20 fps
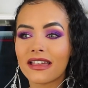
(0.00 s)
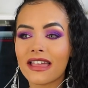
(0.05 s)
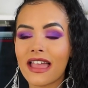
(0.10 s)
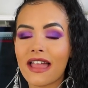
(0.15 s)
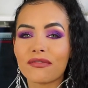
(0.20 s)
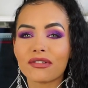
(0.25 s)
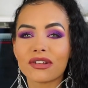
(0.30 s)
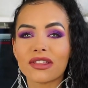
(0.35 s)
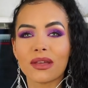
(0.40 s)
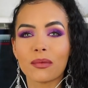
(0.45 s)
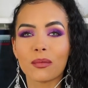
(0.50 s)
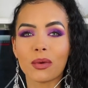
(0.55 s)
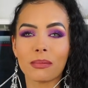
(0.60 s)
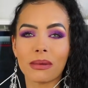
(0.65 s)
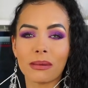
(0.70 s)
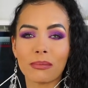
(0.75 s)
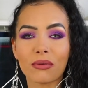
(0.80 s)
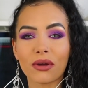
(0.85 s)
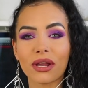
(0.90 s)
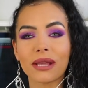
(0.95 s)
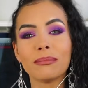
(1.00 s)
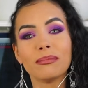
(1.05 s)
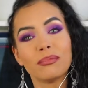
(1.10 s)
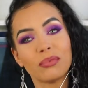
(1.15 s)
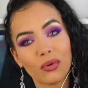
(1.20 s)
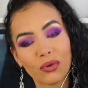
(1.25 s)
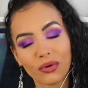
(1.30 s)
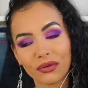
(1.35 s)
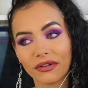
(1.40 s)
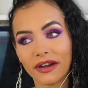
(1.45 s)
everything would be pretty
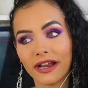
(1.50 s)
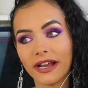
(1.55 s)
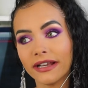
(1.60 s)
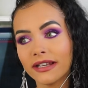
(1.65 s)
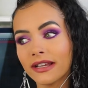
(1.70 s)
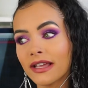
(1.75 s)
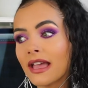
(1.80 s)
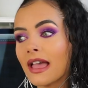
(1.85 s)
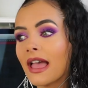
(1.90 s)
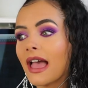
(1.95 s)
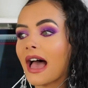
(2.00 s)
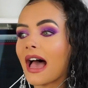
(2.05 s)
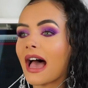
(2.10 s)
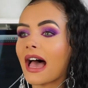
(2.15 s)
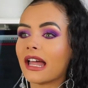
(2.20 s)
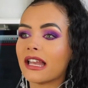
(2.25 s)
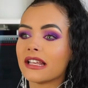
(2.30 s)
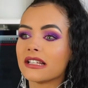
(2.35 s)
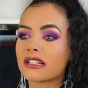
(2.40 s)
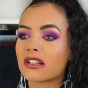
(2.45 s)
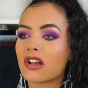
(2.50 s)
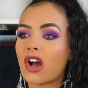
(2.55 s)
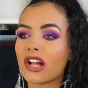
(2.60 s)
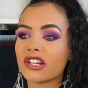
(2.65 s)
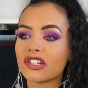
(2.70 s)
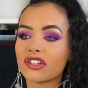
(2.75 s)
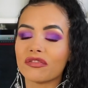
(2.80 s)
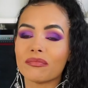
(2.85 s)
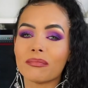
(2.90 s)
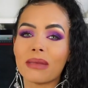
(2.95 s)
boring and
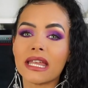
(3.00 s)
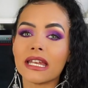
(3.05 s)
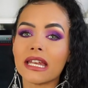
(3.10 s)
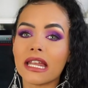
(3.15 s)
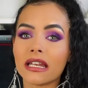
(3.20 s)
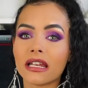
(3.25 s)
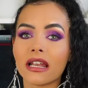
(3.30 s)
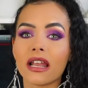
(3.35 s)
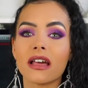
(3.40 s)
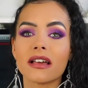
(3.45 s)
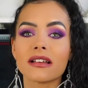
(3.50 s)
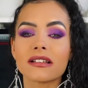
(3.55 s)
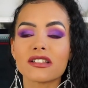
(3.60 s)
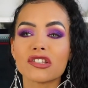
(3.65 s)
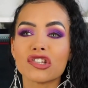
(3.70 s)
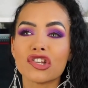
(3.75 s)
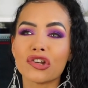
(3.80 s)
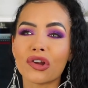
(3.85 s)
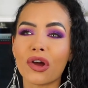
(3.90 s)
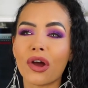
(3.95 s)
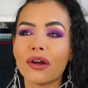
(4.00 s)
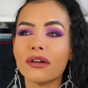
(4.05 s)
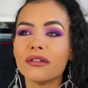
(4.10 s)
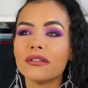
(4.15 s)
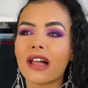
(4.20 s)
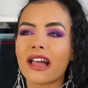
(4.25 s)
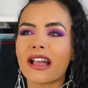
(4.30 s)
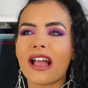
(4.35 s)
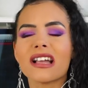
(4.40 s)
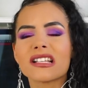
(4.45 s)
kind of meaningless, you know?
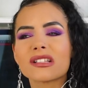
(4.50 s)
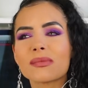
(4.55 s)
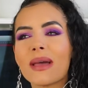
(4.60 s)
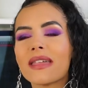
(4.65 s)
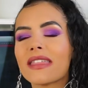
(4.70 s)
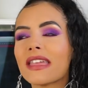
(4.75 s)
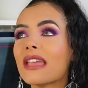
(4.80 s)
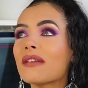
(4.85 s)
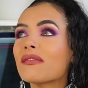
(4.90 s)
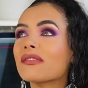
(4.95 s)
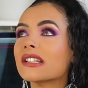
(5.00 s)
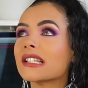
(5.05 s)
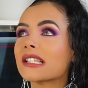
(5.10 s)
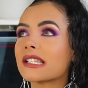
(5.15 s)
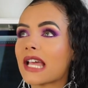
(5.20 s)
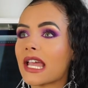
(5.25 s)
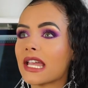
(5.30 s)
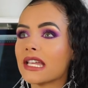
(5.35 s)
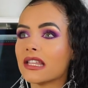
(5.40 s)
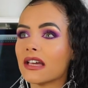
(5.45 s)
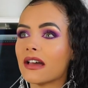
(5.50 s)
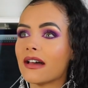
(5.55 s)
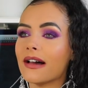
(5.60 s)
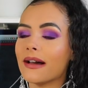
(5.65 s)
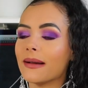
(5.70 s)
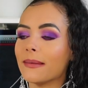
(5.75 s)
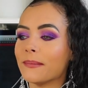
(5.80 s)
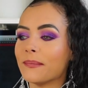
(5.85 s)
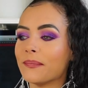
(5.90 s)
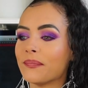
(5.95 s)
Like, I swear, they even say that
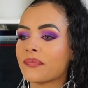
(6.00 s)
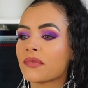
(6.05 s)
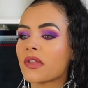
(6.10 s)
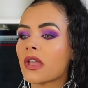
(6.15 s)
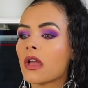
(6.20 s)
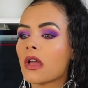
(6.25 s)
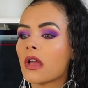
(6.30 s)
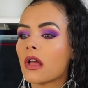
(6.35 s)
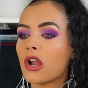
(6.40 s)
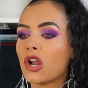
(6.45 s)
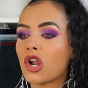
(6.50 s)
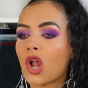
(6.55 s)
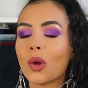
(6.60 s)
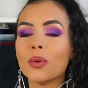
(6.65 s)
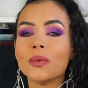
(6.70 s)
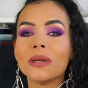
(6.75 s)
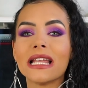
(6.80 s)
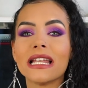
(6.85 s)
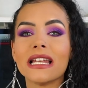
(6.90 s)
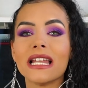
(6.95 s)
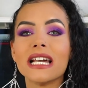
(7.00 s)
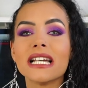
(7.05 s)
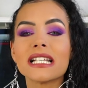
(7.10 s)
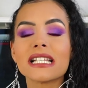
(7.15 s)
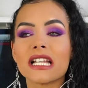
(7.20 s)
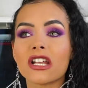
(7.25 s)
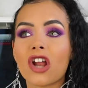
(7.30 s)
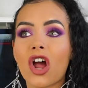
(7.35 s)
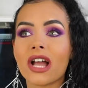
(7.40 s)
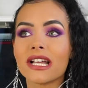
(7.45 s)
um, loneliness
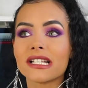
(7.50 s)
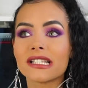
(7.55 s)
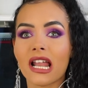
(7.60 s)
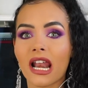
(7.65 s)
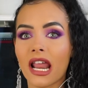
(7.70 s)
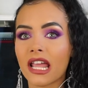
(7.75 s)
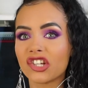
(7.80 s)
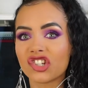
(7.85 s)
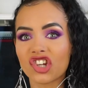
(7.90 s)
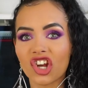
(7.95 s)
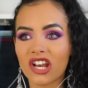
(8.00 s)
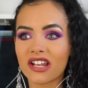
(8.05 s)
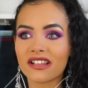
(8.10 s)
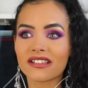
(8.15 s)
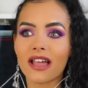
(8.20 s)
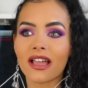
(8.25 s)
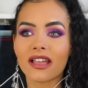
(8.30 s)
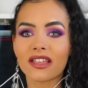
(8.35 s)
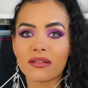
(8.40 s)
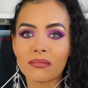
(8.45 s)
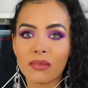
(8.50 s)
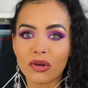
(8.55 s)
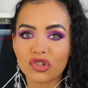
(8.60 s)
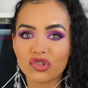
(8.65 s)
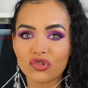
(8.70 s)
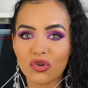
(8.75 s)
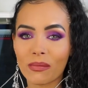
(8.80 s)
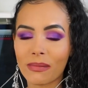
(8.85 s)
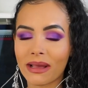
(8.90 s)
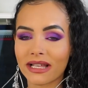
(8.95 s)
and isolation is like the most
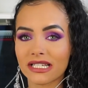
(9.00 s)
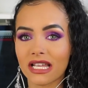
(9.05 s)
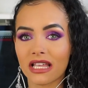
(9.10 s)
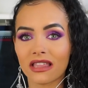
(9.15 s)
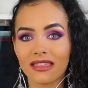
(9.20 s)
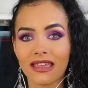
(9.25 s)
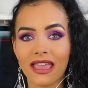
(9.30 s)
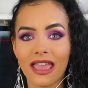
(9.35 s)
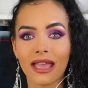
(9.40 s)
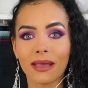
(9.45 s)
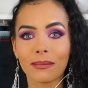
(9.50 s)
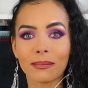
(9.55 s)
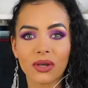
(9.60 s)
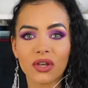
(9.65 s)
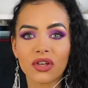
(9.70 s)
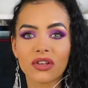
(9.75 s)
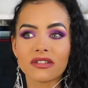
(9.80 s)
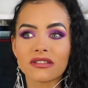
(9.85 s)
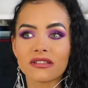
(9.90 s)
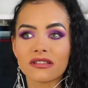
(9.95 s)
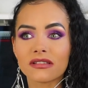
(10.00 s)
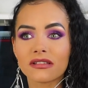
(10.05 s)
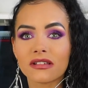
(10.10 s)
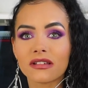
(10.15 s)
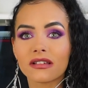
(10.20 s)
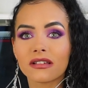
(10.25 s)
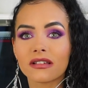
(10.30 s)
traumatic thing because.